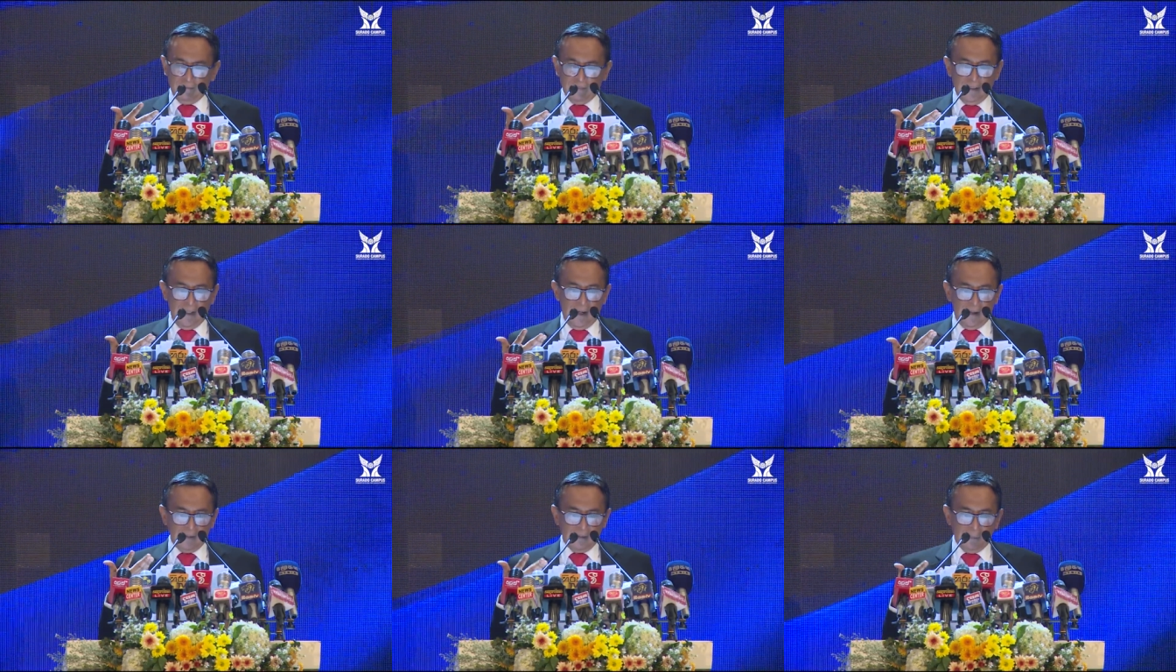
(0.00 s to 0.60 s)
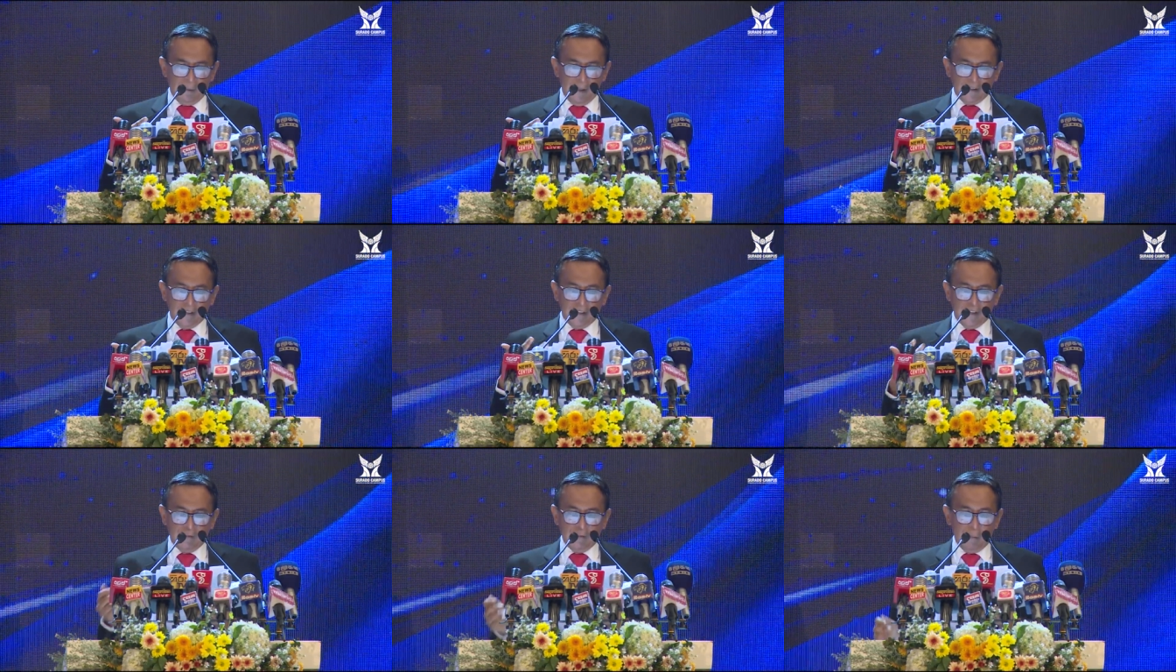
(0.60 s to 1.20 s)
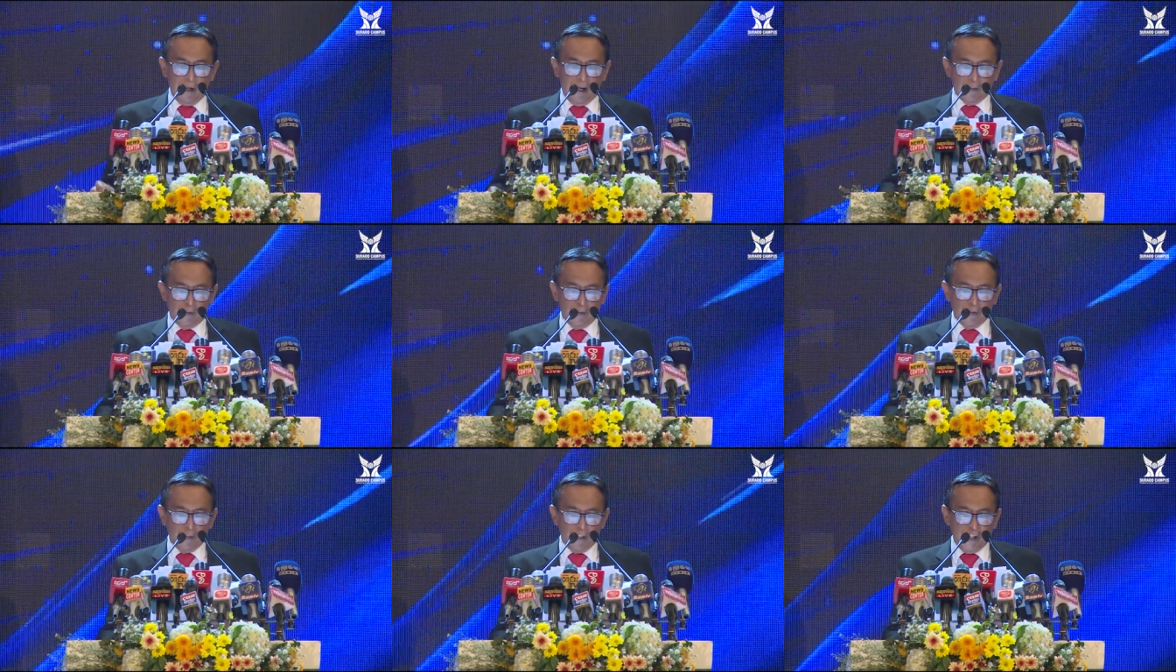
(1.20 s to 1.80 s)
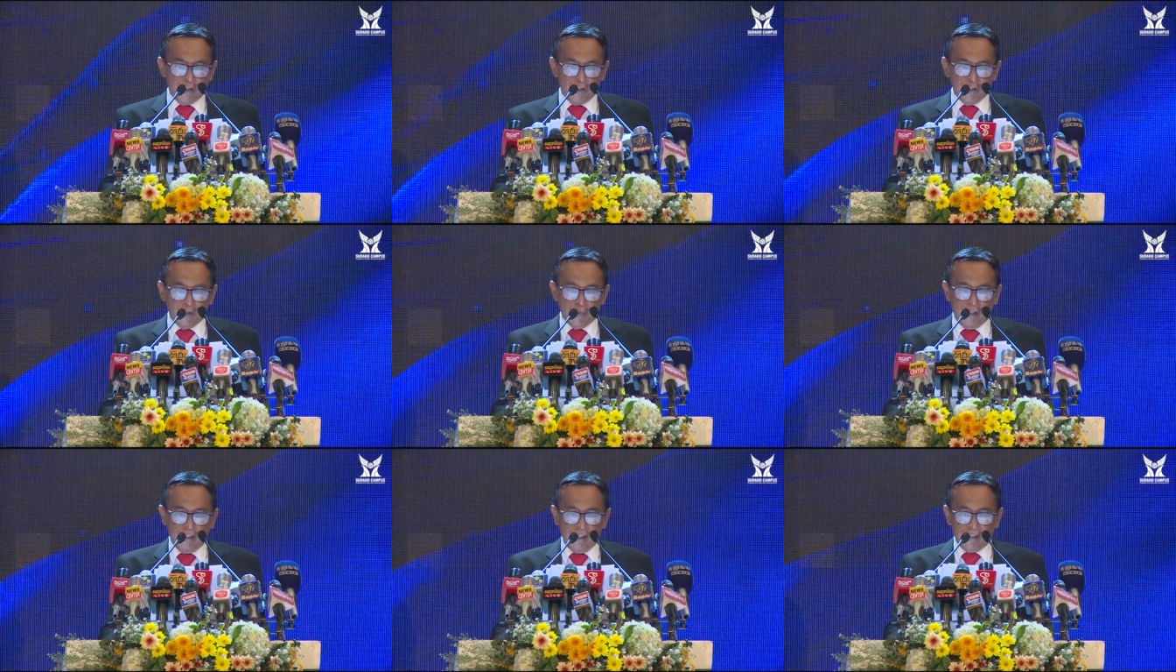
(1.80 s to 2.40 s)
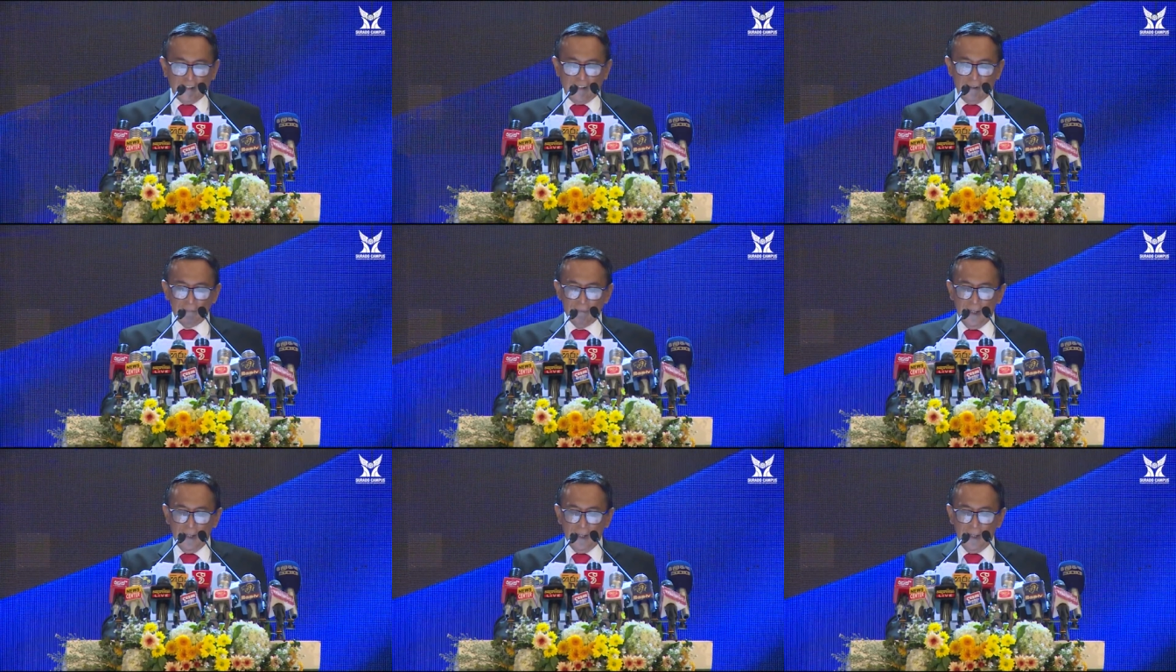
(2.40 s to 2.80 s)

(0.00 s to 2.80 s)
yeah, the president of the Bar Association, Sri Lanka,